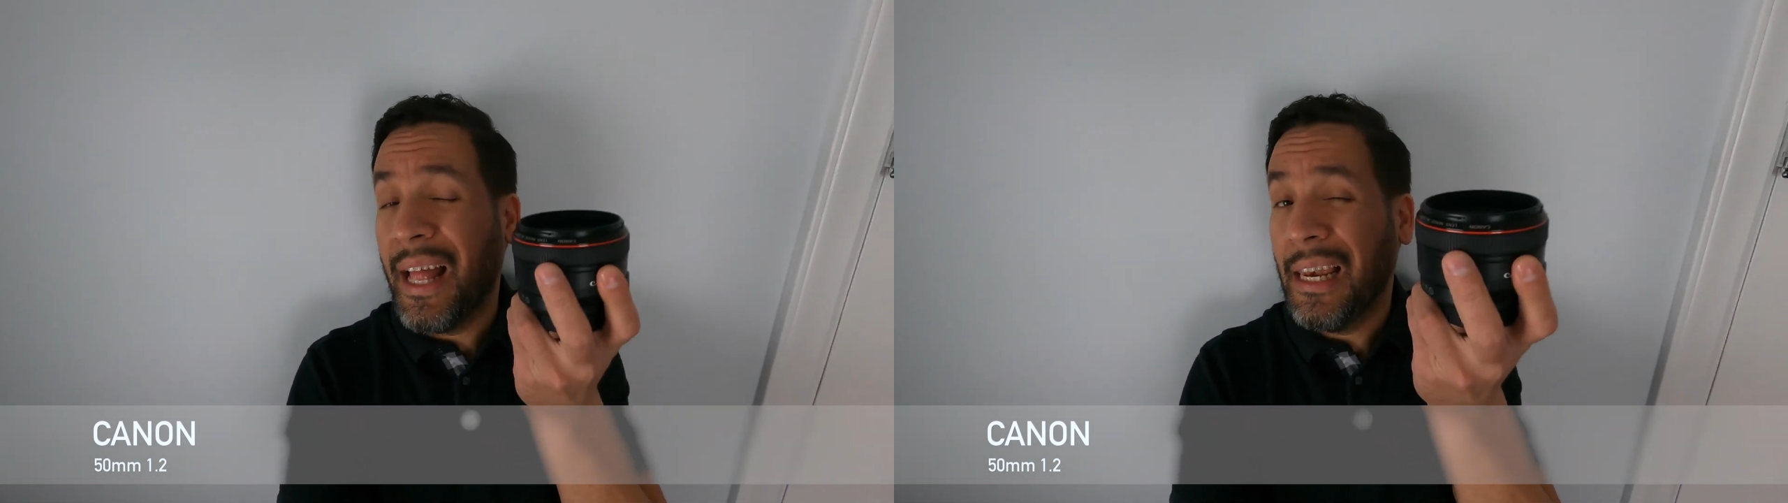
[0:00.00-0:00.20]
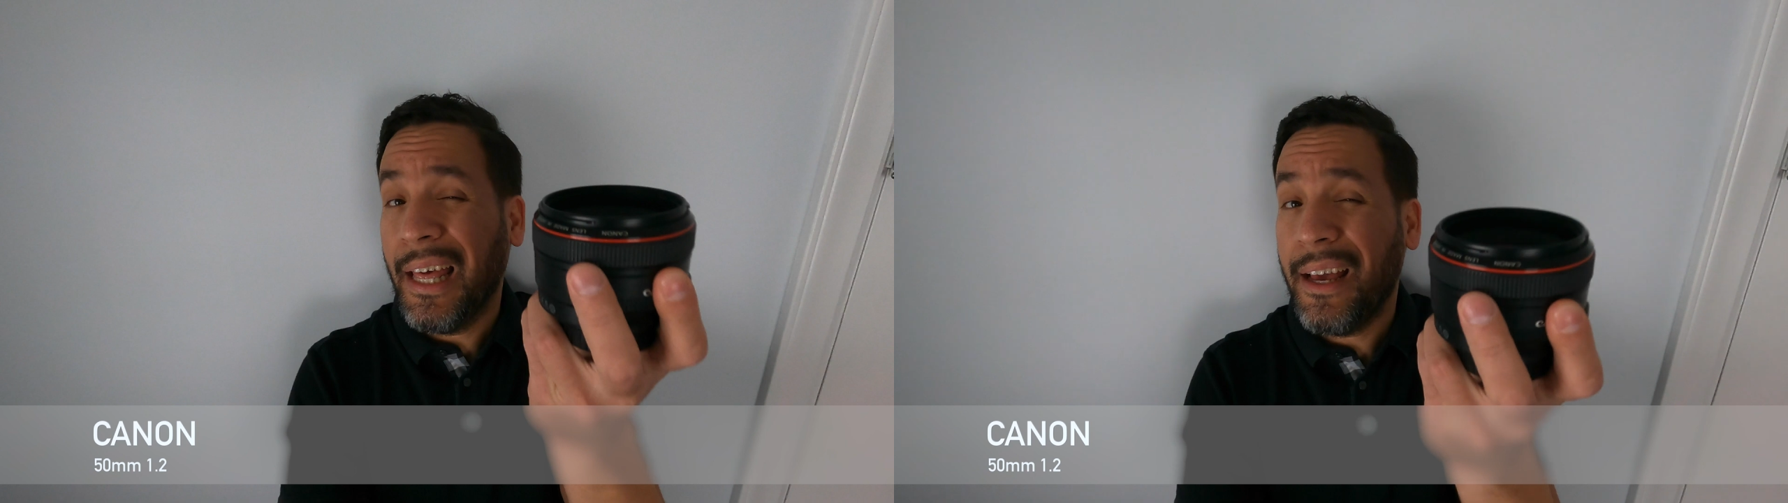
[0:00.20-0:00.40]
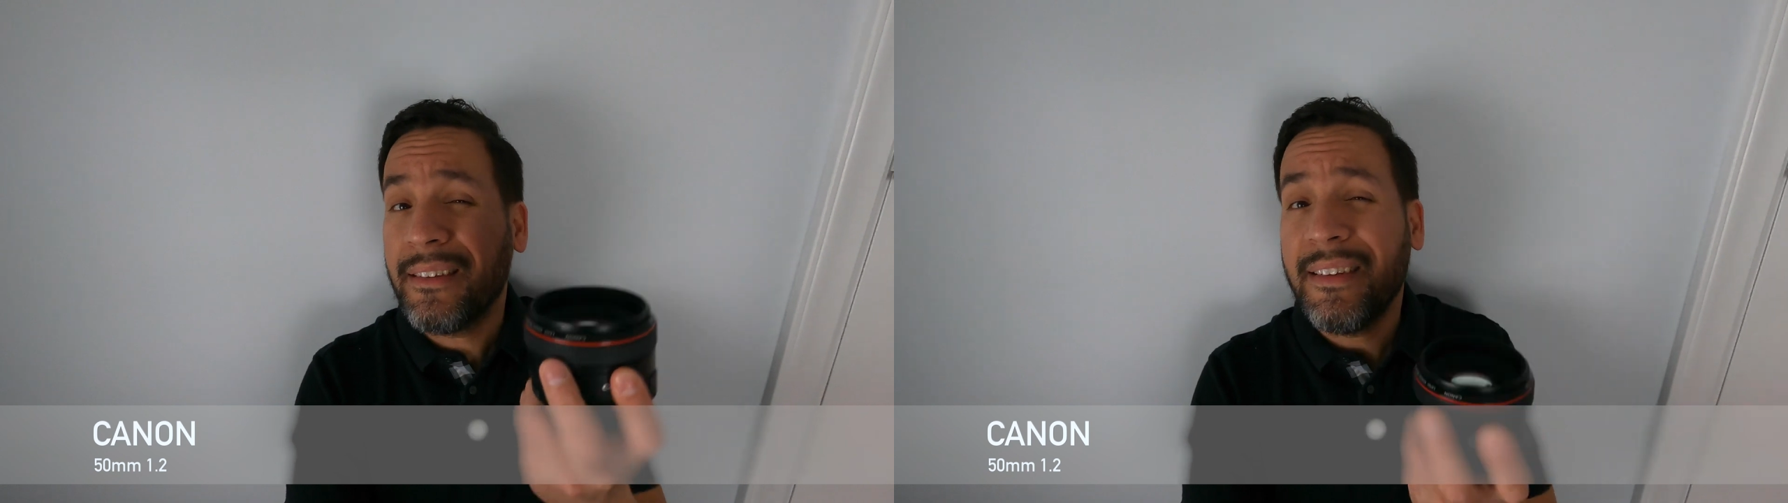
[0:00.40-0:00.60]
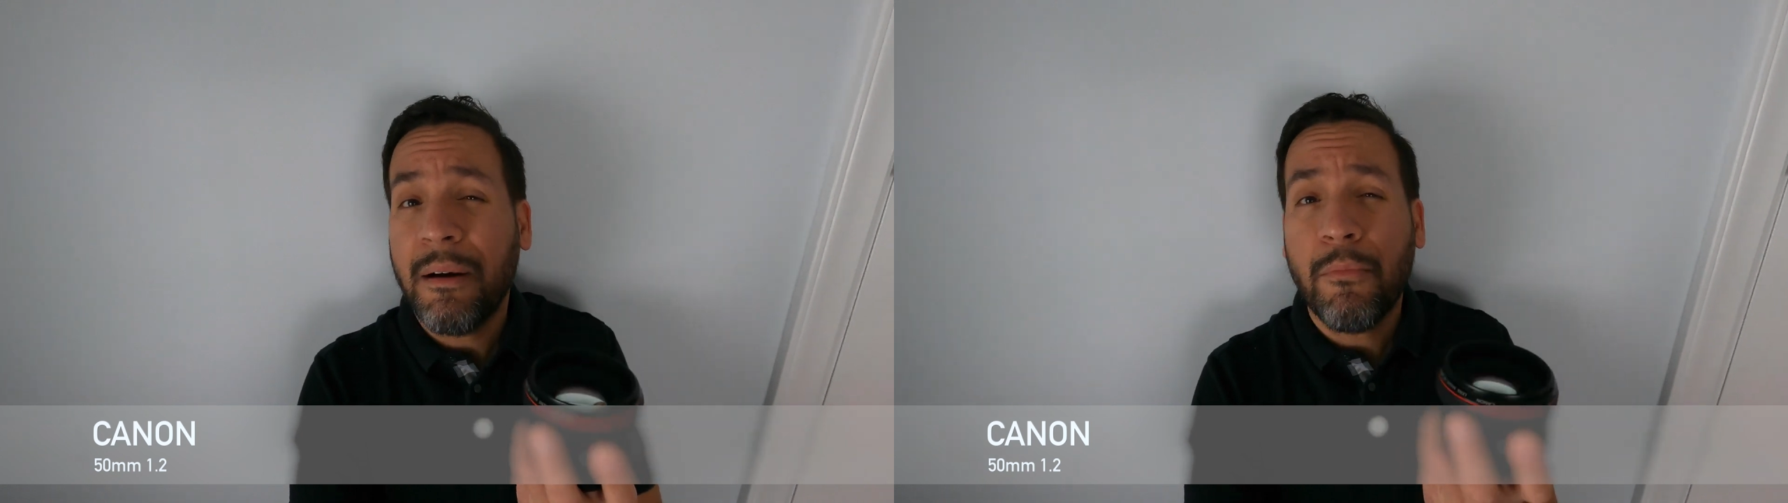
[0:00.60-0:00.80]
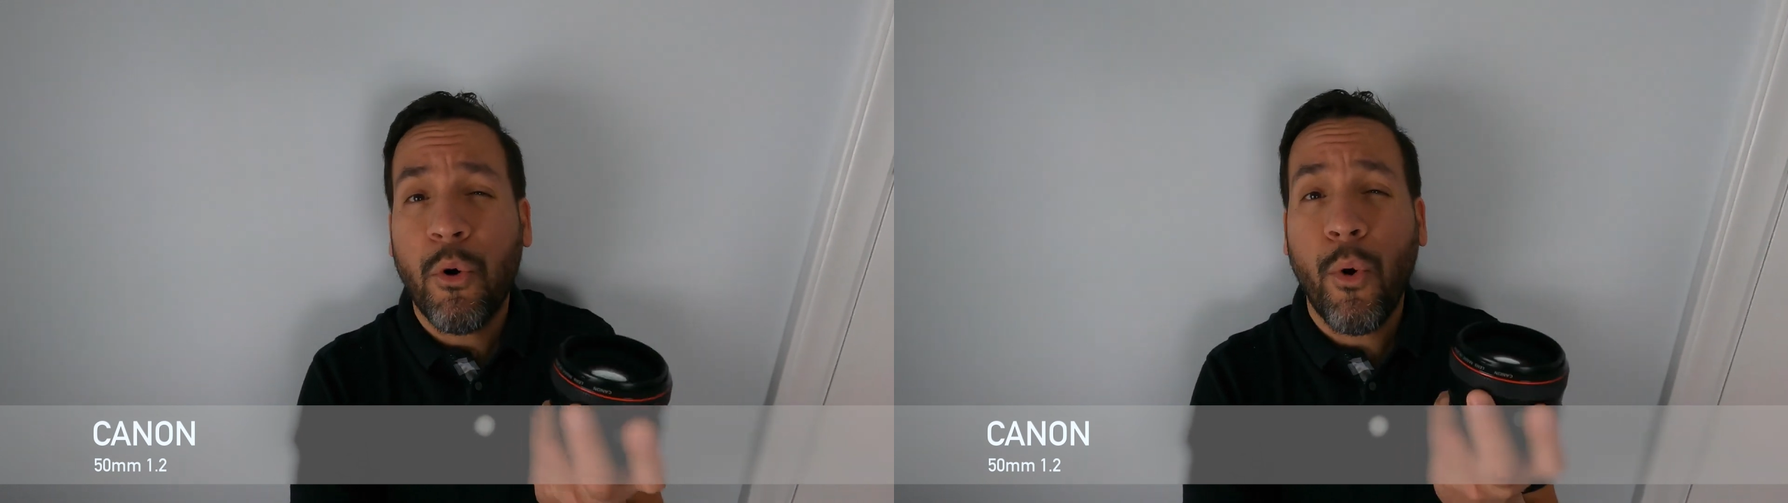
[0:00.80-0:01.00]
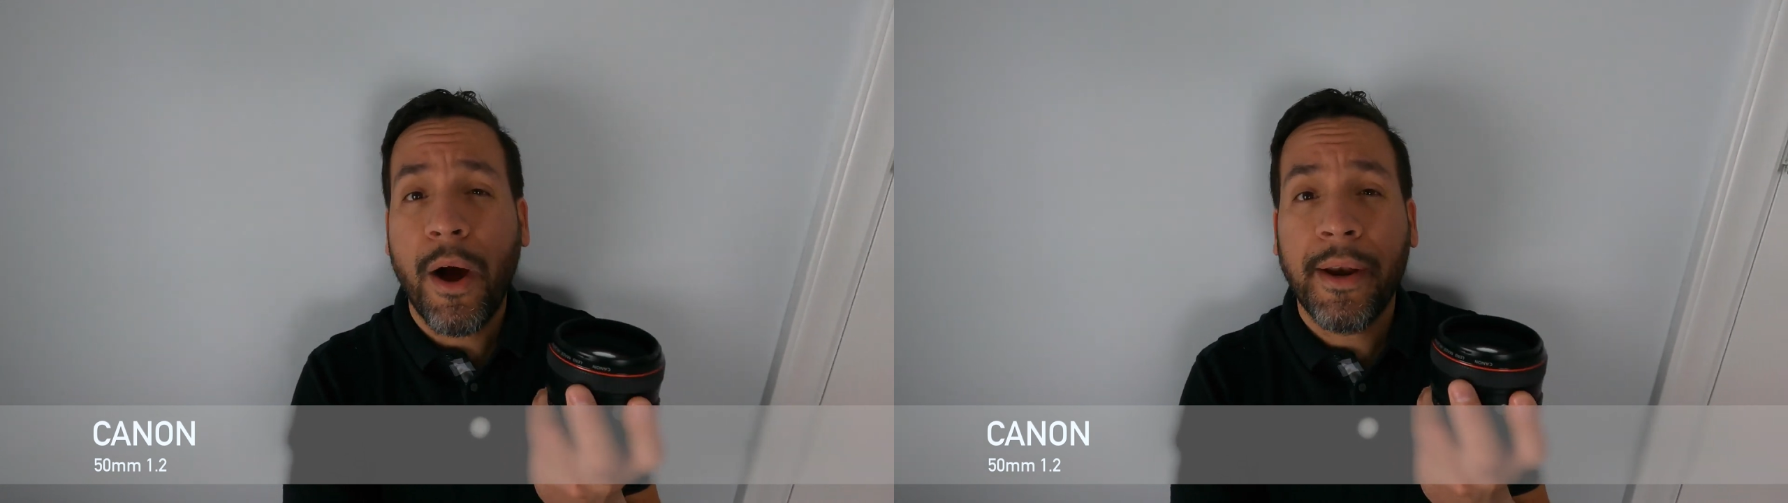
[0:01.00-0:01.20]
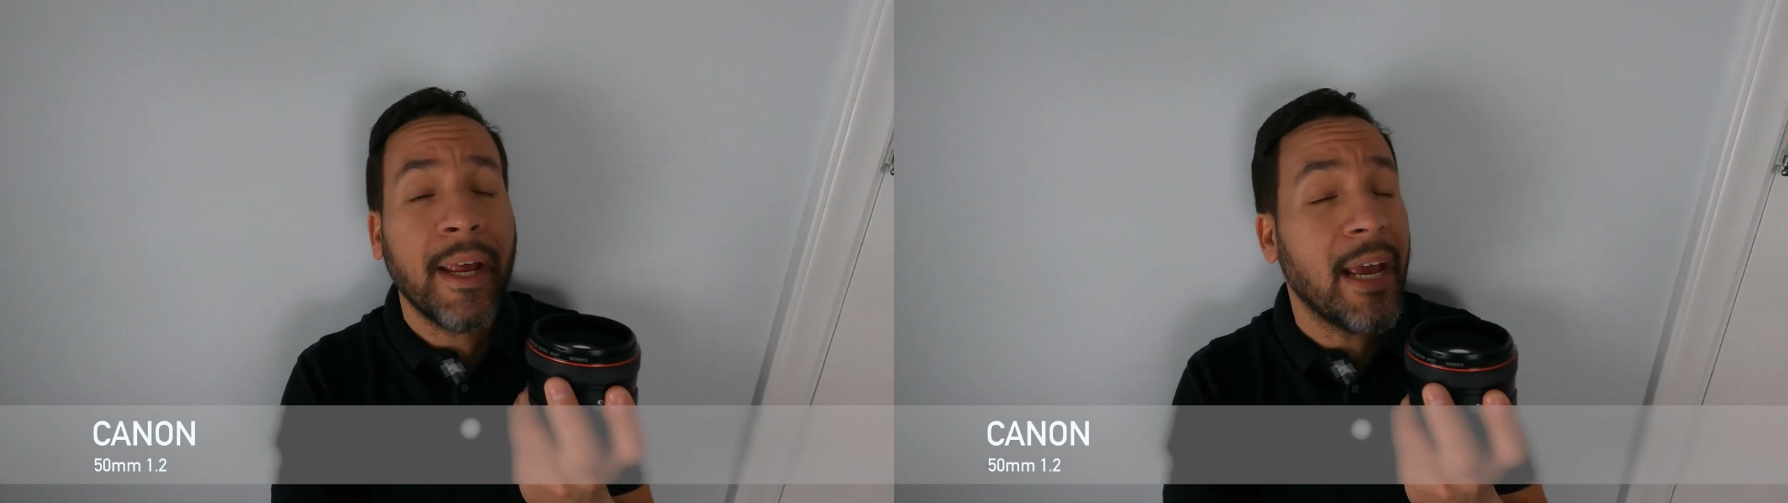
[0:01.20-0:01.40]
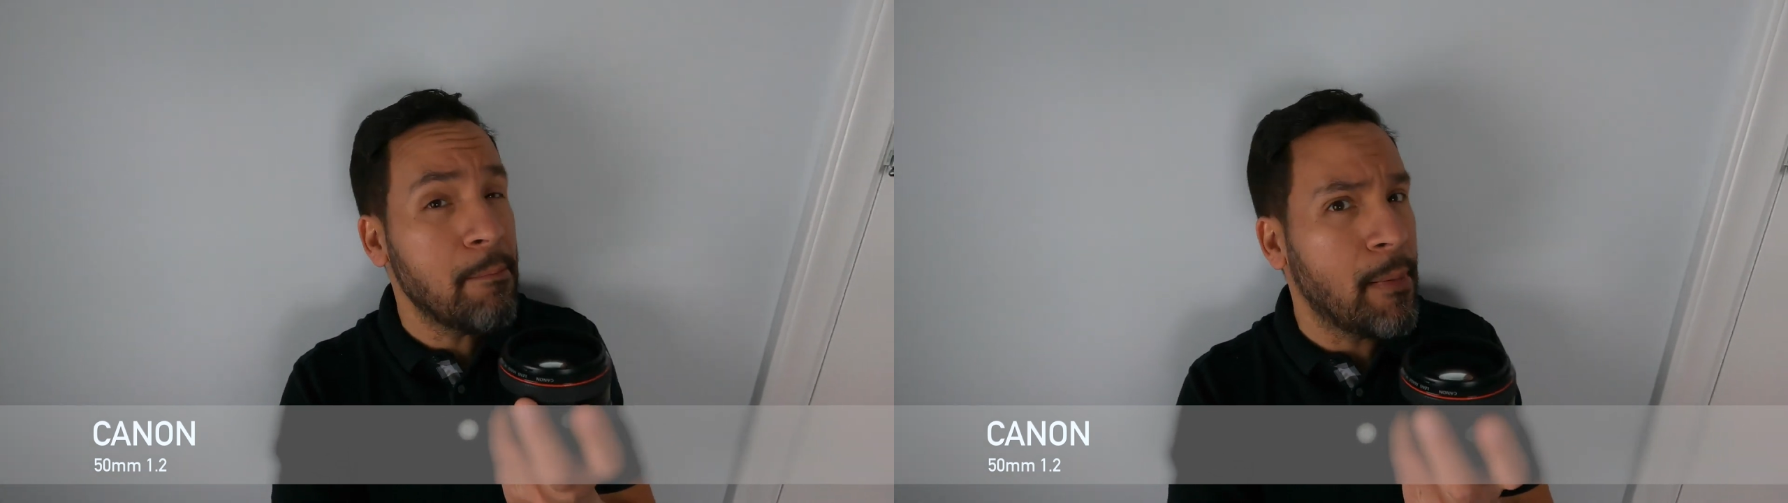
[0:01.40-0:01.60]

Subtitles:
lens number one in